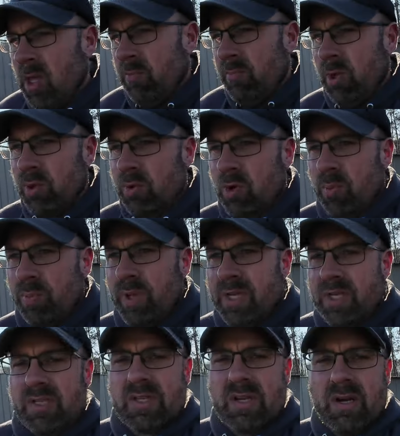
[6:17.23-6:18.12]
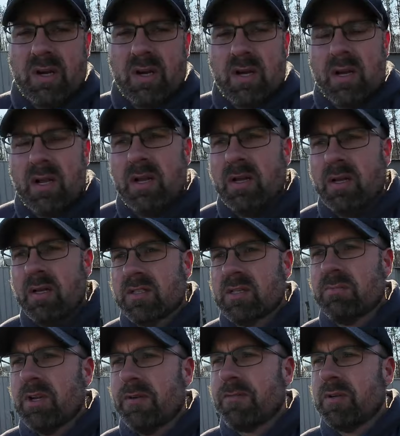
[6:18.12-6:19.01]
milk replacer,
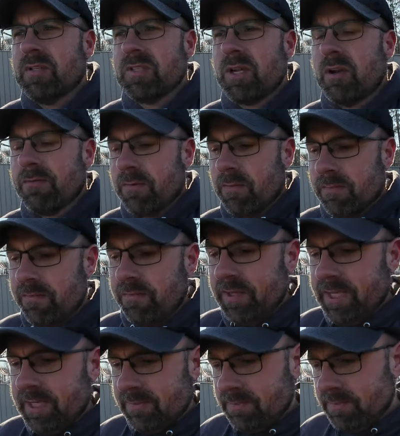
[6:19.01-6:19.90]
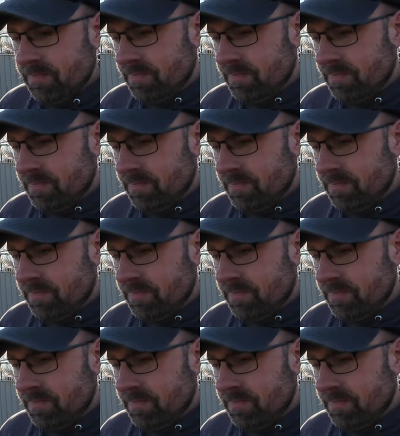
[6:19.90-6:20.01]
some different stuff from Fleet.